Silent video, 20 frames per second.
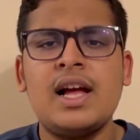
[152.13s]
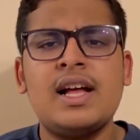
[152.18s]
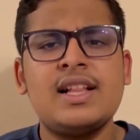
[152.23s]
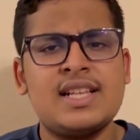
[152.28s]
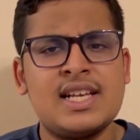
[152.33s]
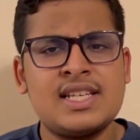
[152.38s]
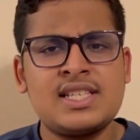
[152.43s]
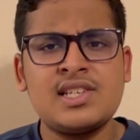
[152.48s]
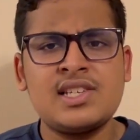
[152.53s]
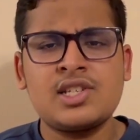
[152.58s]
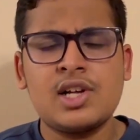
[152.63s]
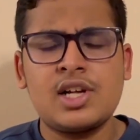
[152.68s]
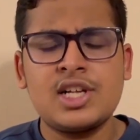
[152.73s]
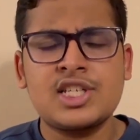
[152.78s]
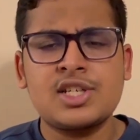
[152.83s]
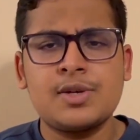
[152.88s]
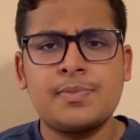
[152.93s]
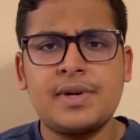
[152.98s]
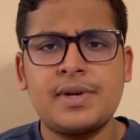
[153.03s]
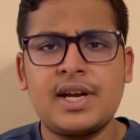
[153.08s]
This is
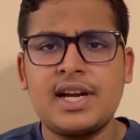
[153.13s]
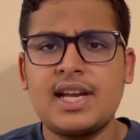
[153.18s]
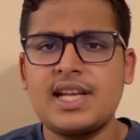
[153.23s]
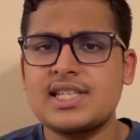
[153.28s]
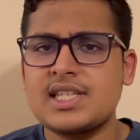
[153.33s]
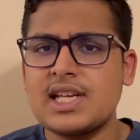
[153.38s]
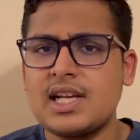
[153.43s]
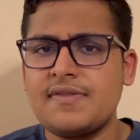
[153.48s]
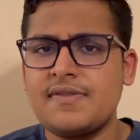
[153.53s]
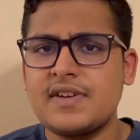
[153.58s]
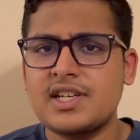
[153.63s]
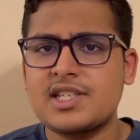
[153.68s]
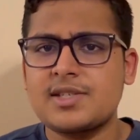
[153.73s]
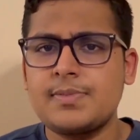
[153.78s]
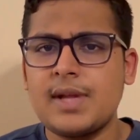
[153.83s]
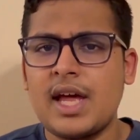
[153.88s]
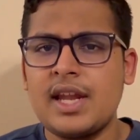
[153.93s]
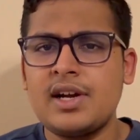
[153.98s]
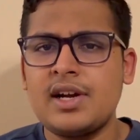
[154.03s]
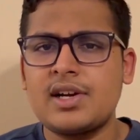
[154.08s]
also pretty
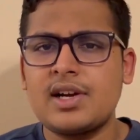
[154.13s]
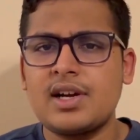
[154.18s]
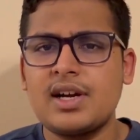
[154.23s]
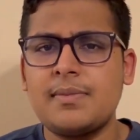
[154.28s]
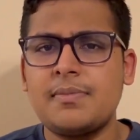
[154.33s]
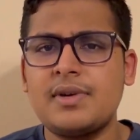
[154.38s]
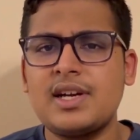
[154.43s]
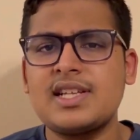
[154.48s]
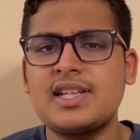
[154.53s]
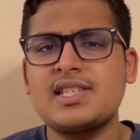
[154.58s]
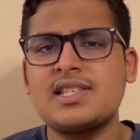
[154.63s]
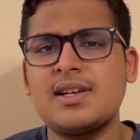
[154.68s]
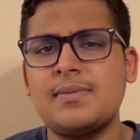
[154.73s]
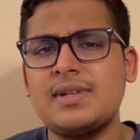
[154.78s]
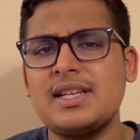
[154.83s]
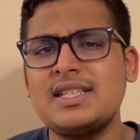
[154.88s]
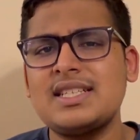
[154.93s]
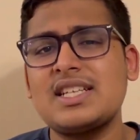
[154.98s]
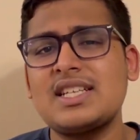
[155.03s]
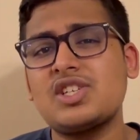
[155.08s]
self-explanatory, but it's
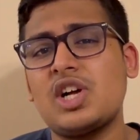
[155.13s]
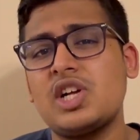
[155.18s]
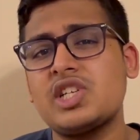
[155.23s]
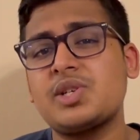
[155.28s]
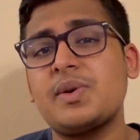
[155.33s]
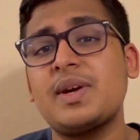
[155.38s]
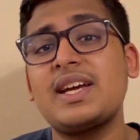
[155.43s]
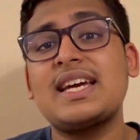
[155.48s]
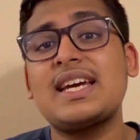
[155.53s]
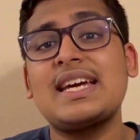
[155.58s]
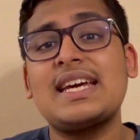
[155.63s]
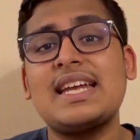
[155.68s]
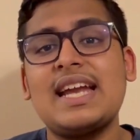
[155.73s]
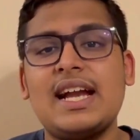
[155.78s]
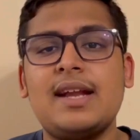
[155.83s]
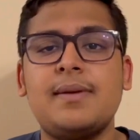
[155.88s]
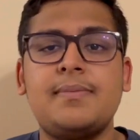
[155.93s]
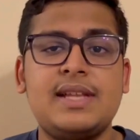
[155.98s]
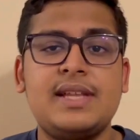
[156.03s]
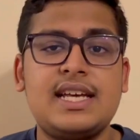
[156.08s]
something that's also
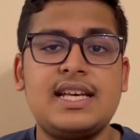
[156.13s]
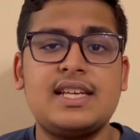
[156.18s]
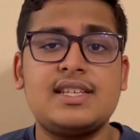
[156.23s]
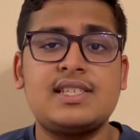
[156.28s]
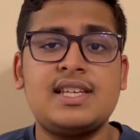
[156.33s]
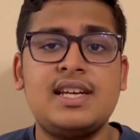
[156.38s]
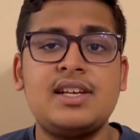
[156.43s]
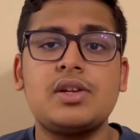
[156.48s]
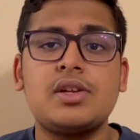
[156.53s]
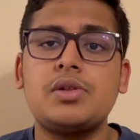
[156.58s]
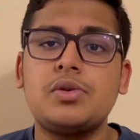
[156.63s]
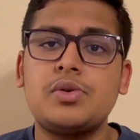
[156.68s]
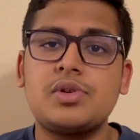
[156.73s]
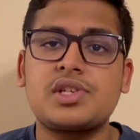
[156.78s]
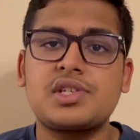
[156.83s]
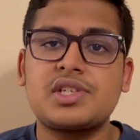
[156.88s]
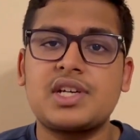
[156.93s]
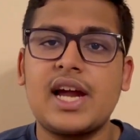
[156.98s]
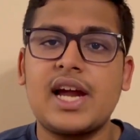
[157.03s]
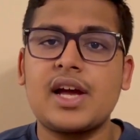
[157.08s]
incredibly easy to
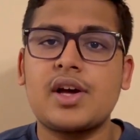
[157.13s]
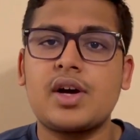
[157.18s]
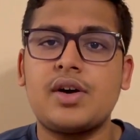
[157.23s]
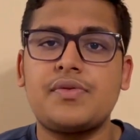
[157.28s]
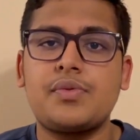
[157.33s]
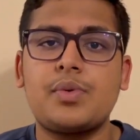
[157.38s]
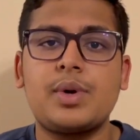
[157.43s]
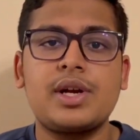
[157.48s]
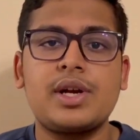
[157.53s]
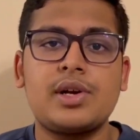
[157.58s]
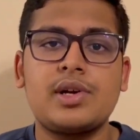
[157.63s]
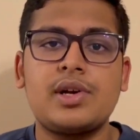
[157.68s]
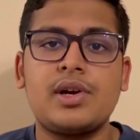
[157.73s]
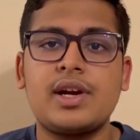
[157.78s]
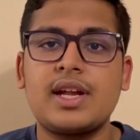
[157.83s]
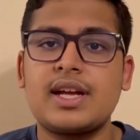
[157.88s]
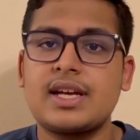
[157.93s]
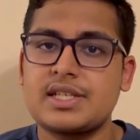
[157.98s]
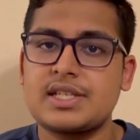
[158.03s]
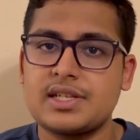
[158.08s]
lose track of when you're
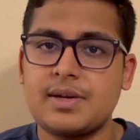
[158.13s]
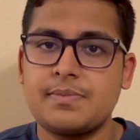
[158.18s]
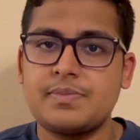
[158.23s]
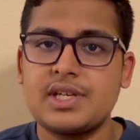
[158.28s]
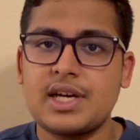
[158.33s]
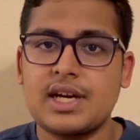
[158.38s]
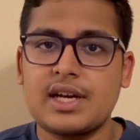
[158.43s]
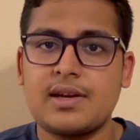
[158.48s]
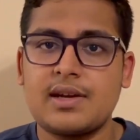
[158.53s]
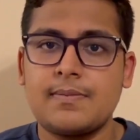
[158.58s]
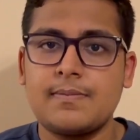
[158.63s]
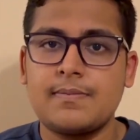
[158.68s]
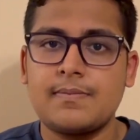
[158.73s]
learning a subject.